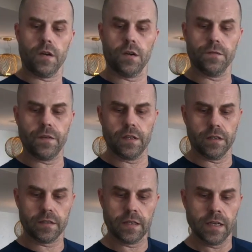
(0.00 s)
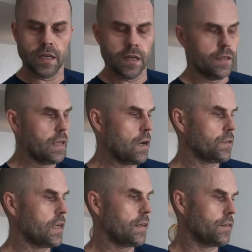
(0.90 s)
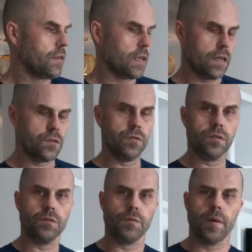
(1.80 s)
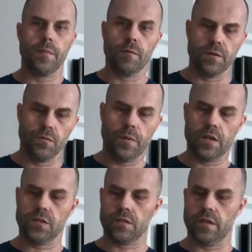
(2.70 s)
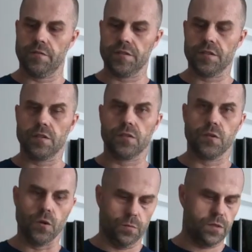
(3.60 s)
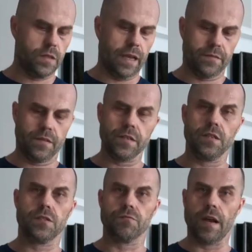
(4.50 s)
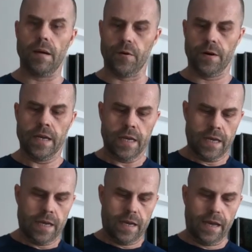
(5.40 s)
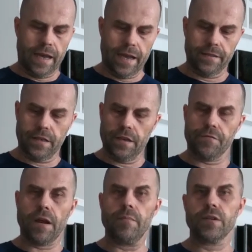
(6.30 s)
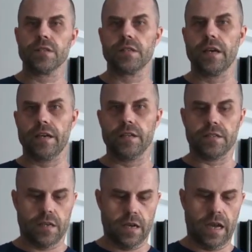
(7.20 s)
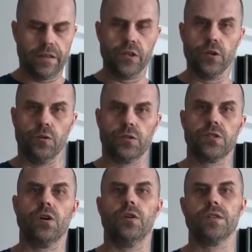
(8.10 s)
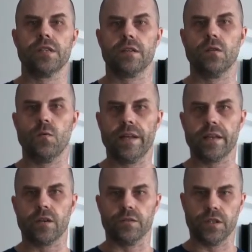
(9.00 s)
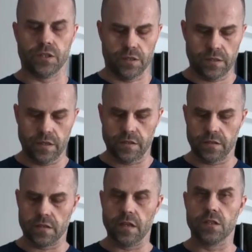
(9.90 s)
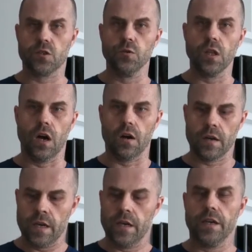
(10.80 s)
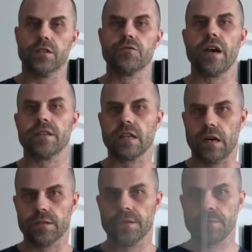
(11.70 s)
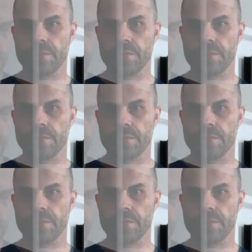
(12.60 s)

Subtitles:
convenient. Now, the other thing, guys, you need to remember when you purchase the resistance tubes, that this is rubber. And if rubber stays unused or in certain weather conditions, if it stays too long, it dries out.